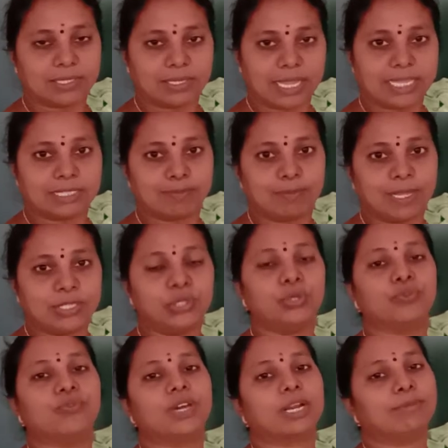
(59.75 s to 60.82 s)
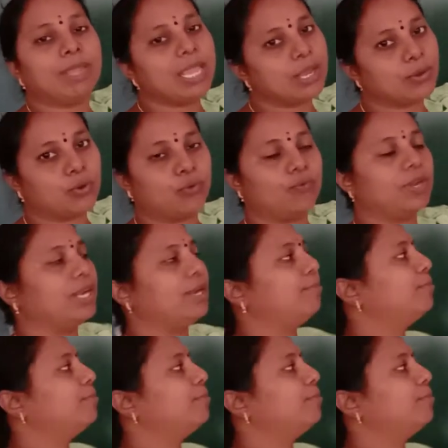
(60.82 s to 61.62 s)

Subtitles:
takes place to form a covalent